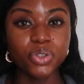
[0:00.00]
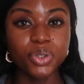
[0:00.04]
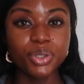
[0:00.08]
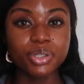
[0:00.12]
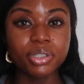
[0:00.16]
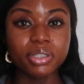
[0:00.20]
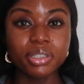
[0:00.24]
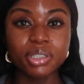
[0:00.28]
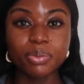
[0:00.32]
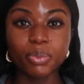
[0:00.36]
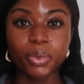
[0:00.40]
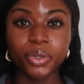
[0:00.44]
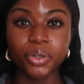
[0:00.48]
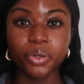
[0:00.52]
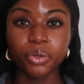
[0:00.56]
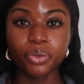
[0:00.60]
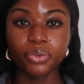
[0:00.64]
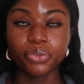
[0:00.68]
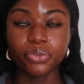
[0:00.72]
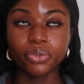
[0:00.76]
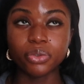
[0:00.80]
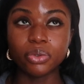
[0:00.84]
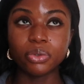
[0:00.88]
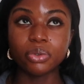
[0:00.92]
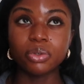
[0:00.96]
used this product
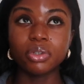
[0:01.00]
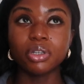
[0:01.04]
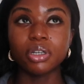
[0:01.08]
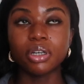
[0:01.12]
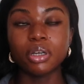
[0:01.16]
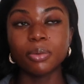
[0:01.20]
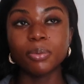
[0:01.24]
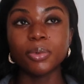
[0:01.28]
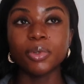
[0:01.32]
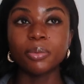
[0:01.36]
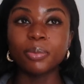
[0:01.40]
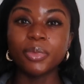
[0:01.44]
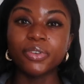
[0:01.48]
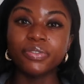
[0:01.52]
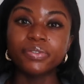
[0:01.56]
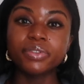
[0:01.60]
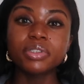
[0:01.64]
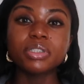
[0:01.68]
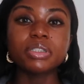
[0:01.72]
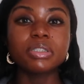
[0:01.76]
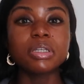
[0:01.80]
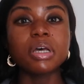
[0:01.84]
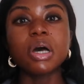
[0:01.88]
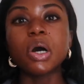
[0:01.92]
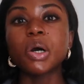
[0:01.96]
for a couple of
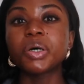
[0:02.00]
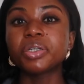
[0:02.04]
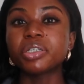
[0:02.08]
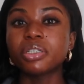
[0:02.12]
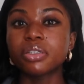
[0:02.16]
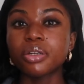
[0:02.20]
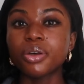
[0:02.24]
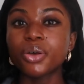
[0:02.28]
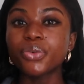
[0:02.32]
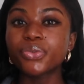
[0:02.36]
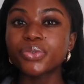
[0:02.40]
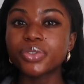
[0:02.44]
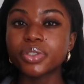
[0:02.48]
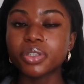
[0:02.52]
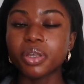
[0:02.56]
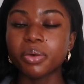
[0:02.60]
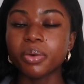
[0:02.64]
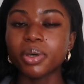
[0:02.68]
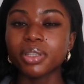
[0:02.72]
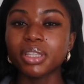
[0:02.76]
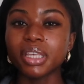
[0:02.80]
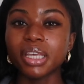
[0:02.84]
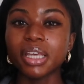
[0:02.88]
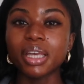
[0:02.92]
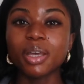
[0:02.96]
months on and off,
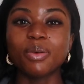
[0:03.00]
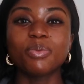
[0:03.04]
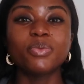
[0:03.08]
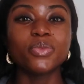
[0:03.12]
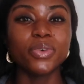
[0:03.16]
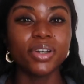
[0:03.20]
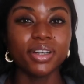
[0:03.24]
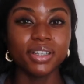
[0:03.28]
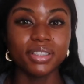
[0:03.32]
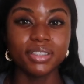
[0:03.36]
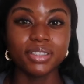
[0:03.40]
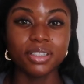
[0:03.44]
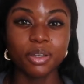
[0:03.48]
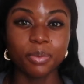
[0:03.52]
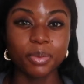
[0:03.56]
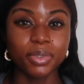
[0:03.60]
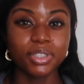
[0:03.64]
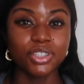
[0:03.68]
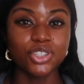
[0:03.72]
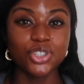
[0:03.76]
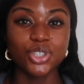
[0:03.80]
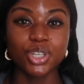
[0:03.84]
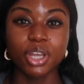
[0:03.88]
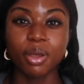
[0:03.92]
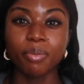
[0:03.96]
so I think I'm ready to come
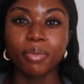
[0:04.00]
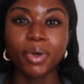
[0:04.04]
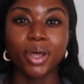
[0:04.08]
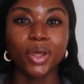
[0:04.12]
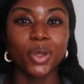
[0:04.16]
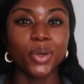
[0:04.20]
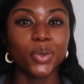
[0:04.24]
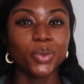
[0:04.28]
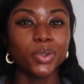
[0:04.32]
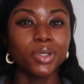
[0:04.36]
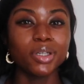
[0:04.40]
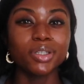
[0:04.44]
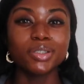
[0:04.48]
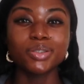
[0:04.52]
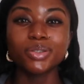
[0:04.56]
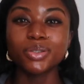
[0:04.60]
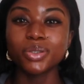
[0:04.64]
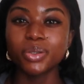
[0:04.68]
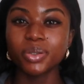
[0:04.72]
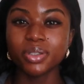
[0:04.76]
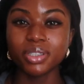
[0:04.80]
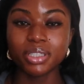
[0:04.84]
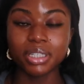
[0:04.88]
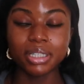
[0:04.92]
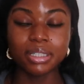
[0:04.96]
and share my own
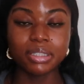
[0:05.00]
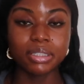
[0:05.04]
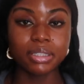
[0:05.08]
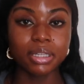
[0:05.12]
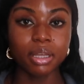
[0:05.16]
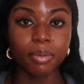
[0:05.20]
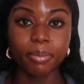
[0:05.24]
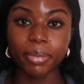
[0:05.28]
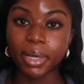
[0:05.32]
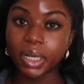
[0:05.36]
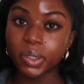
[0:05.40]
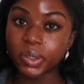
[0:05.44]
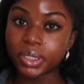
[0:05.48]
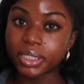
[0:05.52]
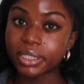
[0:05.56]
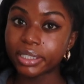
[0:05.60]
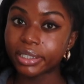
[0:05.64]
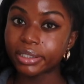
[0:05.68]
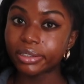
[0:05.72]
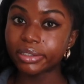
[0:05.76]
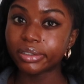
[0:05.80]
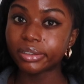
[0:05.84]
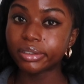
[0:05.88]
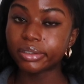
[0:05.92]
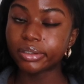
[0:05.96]
two cents about
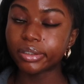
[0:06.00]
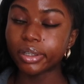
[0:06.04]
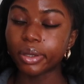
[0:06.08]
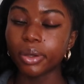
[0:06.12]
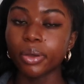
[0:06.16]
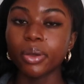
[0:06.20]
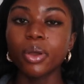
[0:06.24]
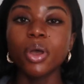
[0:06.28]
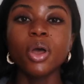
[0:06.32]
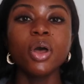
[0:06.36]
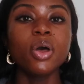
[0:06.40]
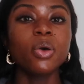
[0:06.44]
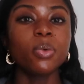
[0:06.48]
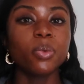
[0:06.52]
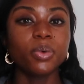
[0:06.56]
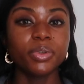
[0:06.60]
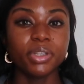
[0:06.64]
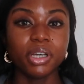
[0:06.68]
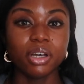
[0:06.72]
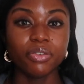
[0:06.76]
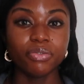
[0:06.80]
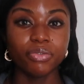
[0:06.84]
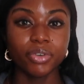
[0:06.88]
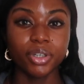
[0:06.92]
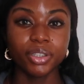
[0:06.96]
it. So
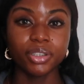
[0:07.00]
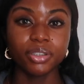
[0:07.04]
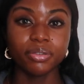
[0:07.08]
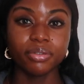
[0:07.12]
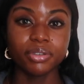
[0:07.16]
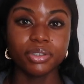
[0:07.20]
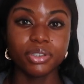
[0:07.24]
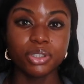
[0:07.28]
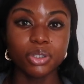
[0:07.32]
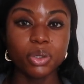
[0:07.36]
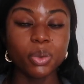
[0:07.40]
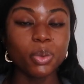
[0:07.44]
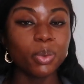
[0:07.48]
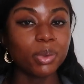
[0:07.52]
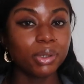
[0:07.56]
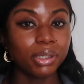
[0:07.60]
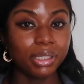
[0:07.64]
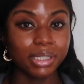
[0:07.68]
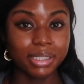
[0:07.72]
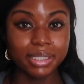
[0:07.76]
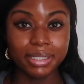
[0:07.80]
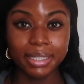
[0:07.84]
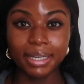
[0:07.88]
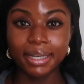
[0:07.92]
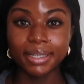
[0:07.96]
without further ado,
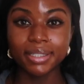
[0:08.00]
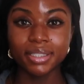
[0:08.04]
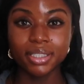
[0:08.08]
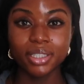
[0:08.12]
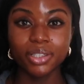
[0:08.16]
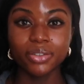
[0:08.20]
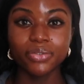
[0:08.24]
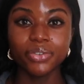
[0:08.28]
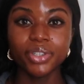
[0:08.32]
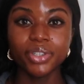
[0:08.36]
let's get into the